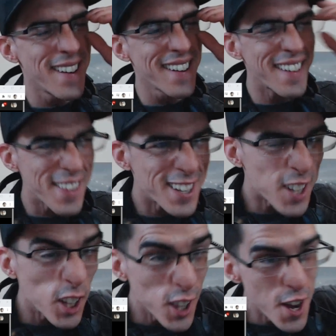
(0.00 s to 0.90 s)
that's
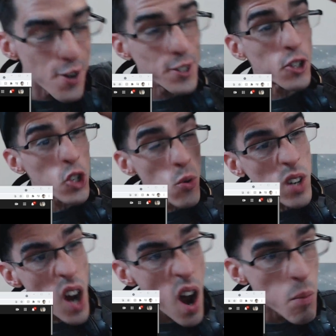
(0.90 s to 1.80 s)
hilarious. Dude,
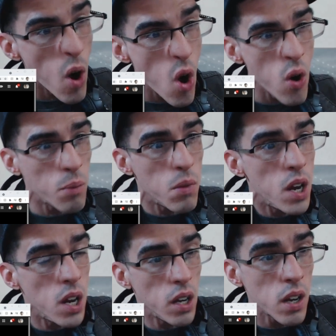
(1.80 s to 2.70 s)
come on,
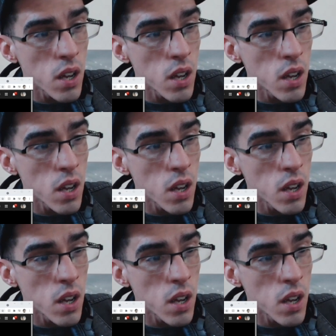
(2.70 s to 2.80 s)
man.